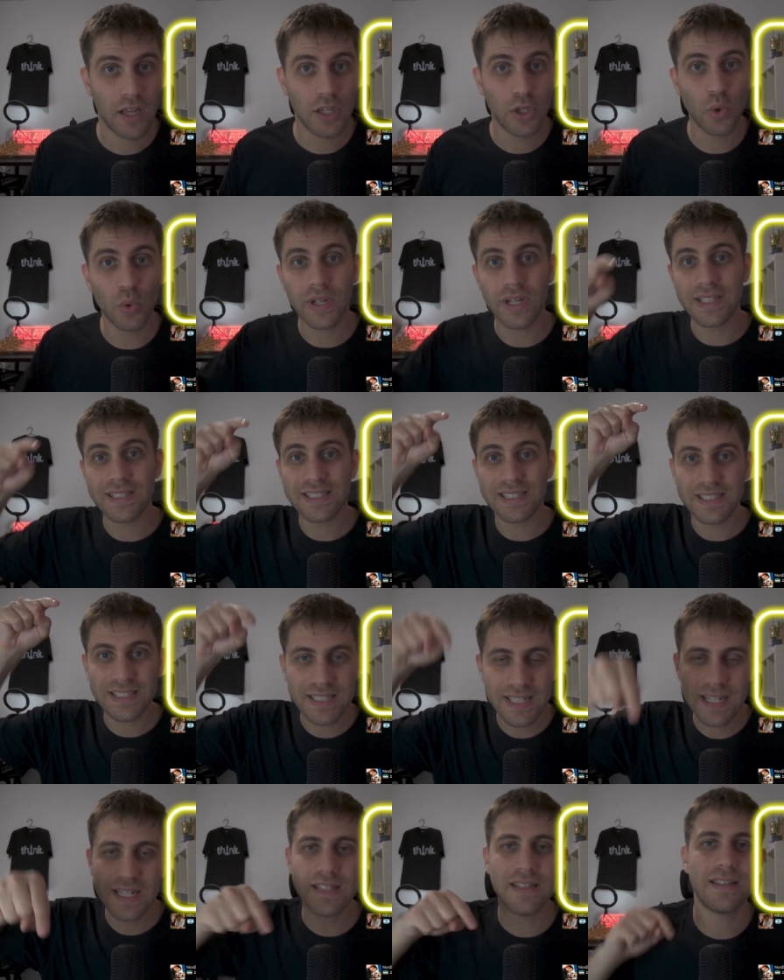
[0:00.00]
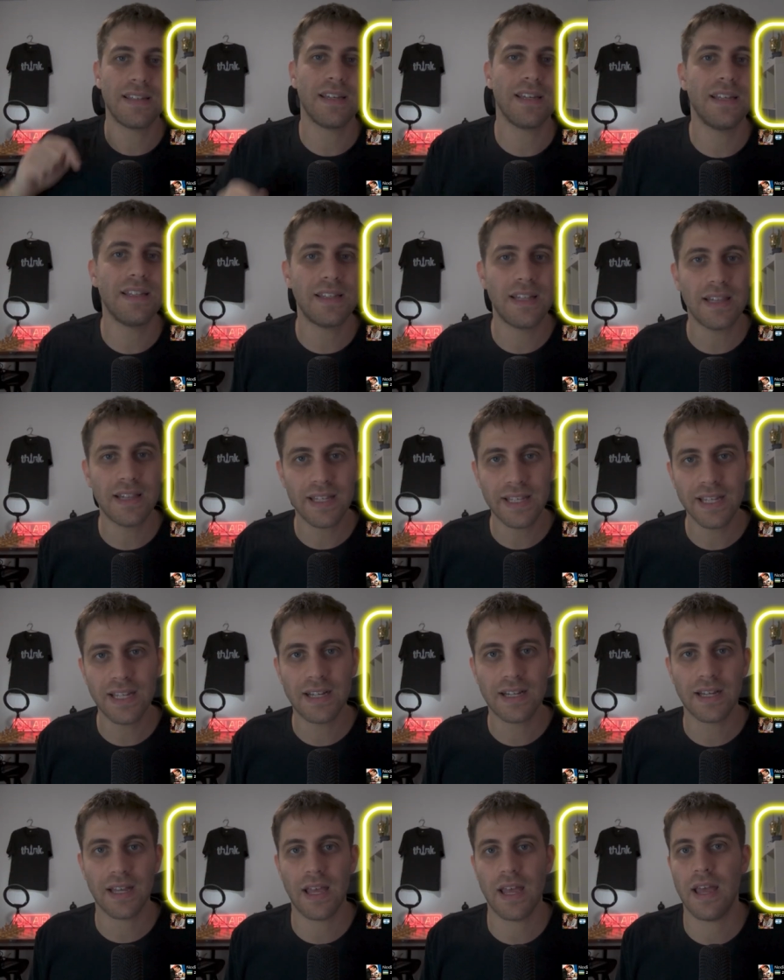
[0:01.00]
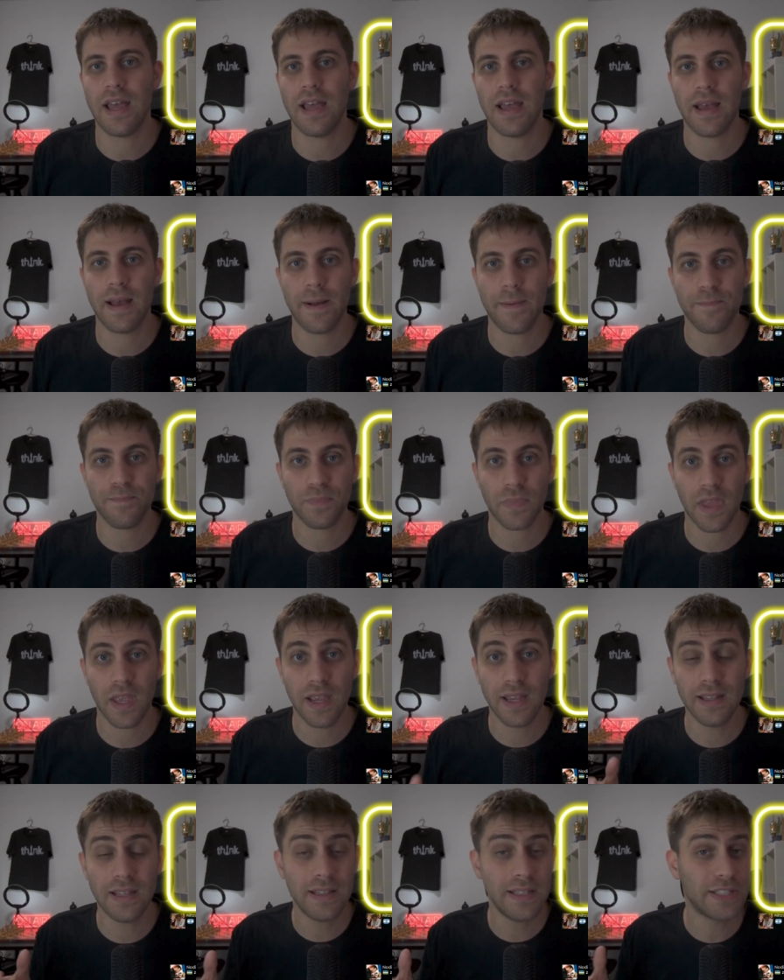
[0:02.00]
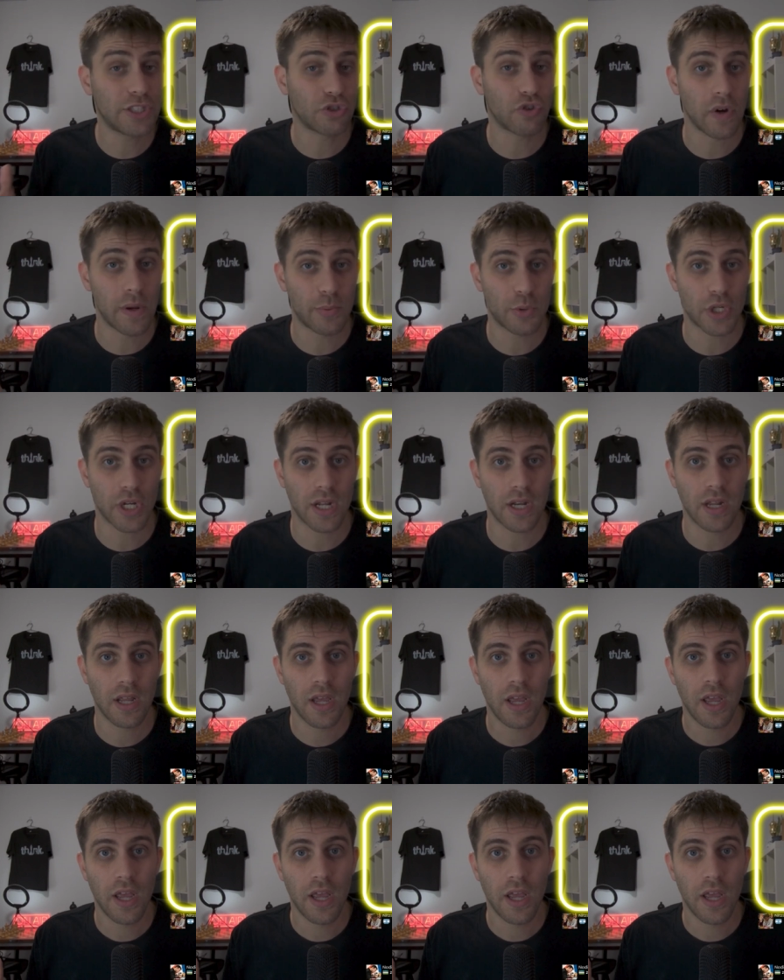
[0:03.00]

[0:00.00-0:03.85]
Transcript: You can see it in the link um, in the description.